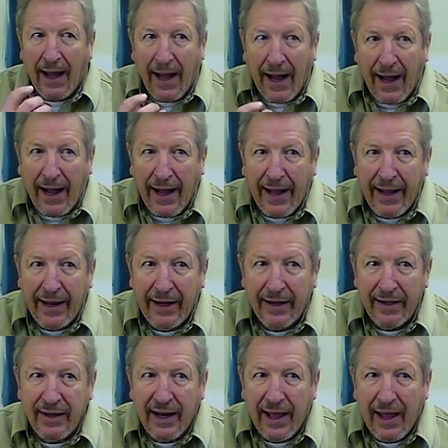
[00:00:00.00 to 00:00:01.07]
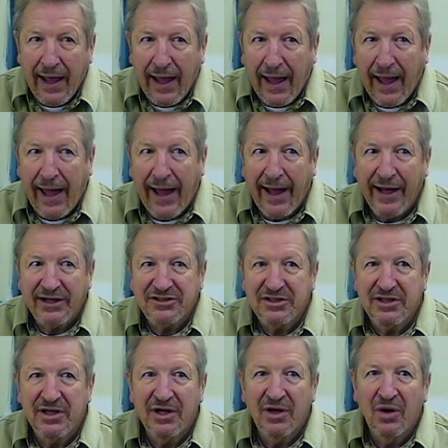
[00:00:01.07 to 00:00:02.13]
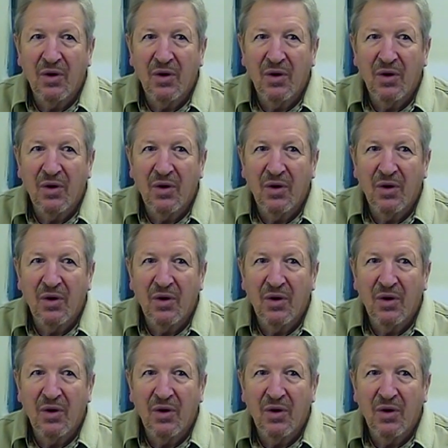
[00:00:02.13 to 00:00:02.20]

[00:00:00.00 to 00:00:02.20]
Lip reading: I asked,